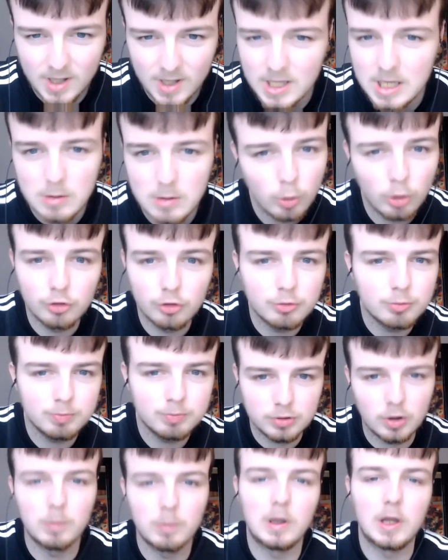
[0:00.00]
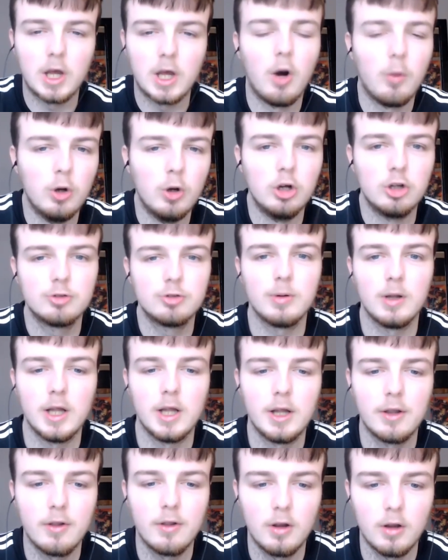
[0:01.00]
he was probably our worst
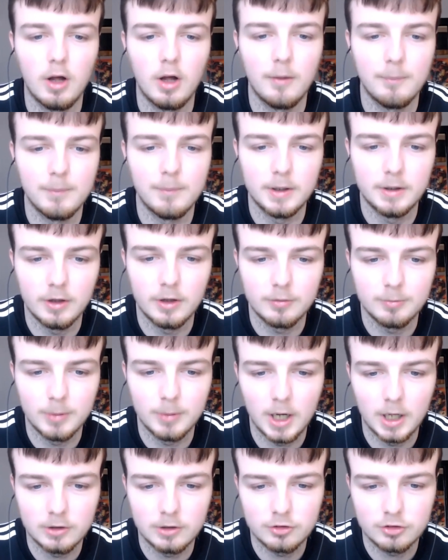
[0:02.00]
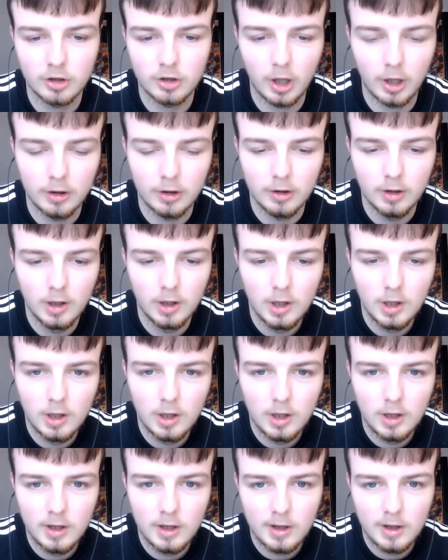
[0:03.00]
player in this match. And
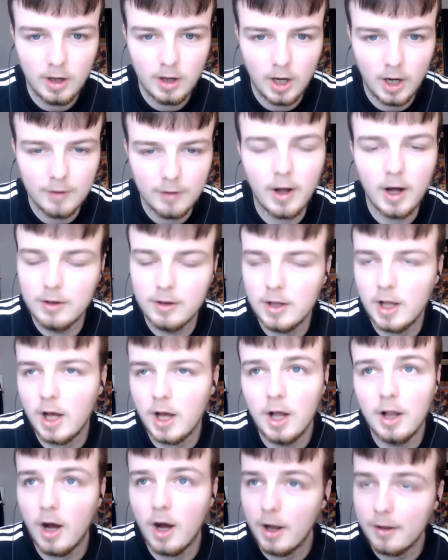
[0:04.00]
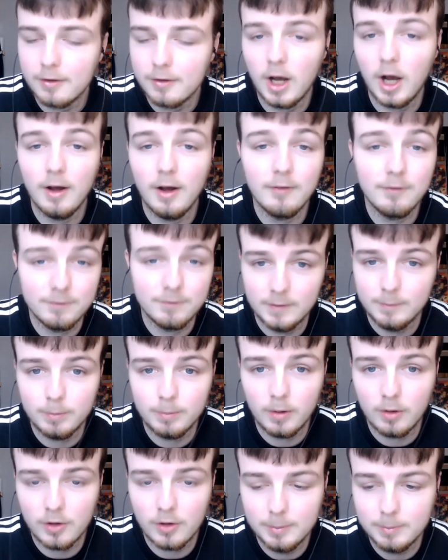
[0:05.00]
I say I have
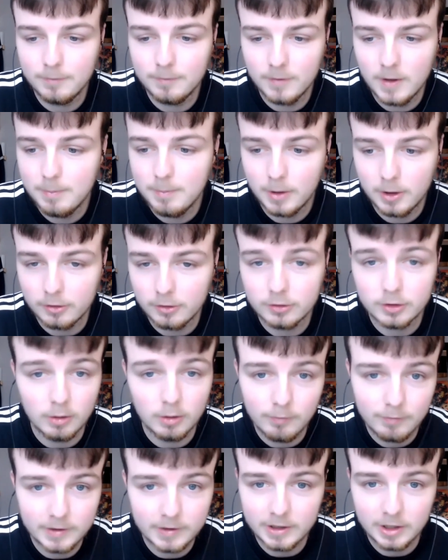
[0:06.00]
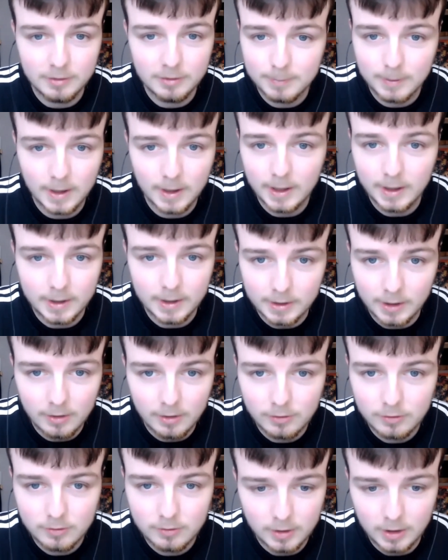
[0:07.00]
sympathy, because I don't think he's playing
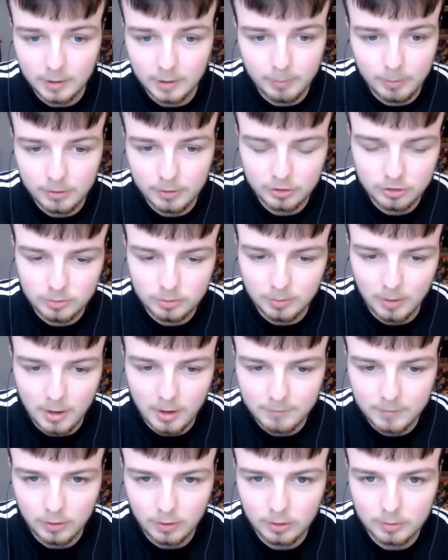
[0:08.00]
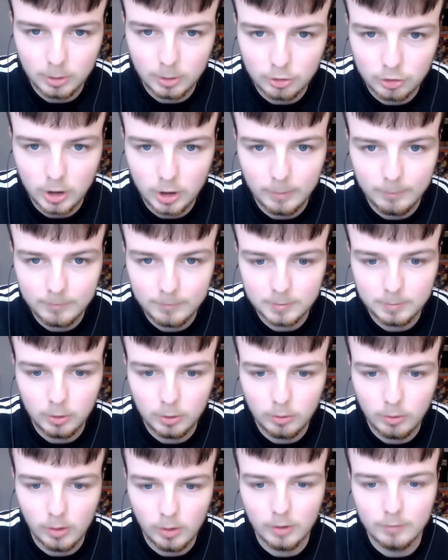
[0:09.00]
in the position where he feels the most
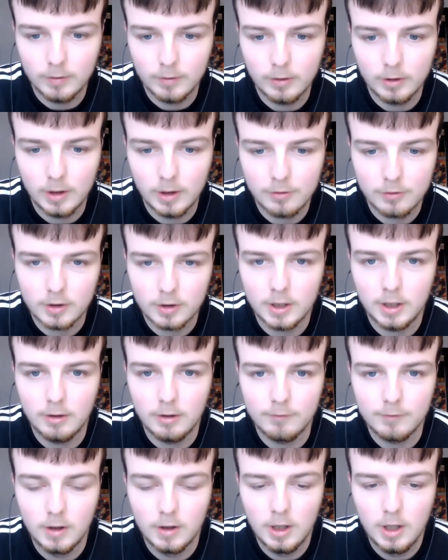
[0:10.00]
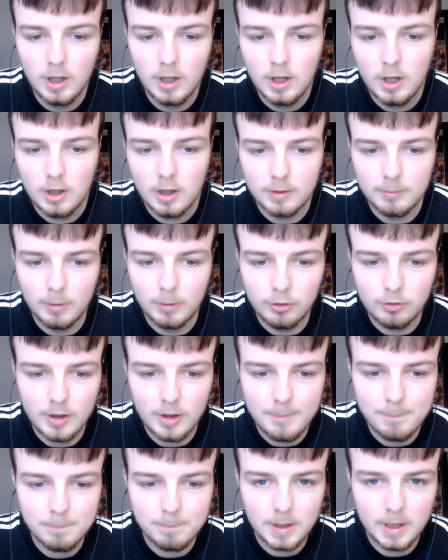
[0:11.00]
comfortable, or at the very least could have the most
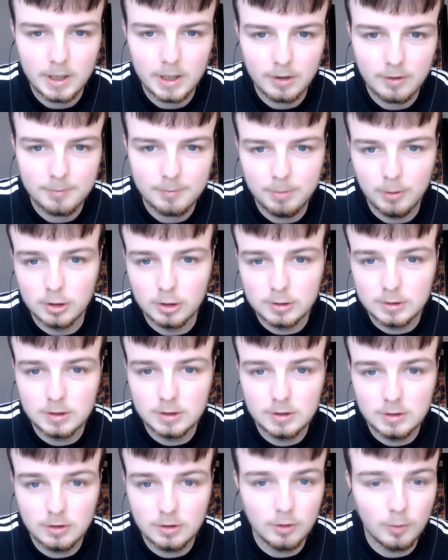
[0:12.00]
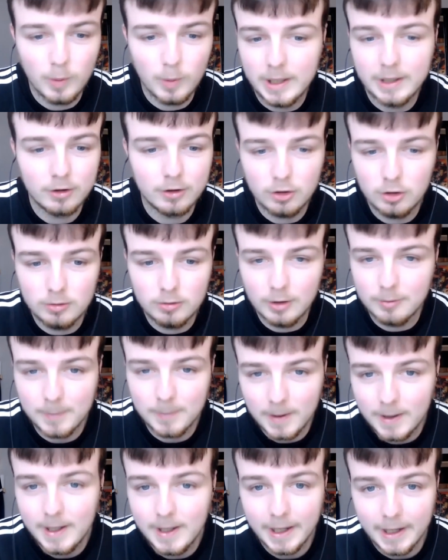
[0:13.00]
impact. But the way DOUCOURE is
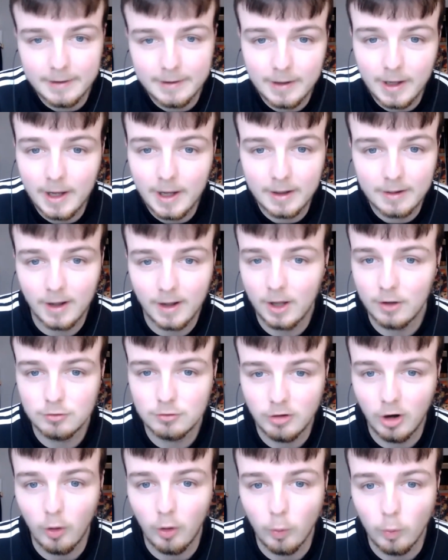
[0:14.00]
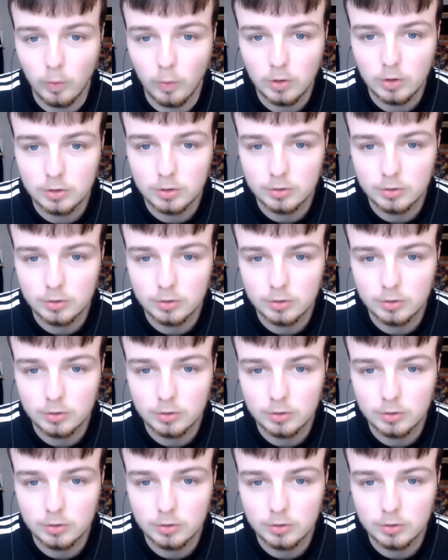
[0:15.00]
playing in that exact role,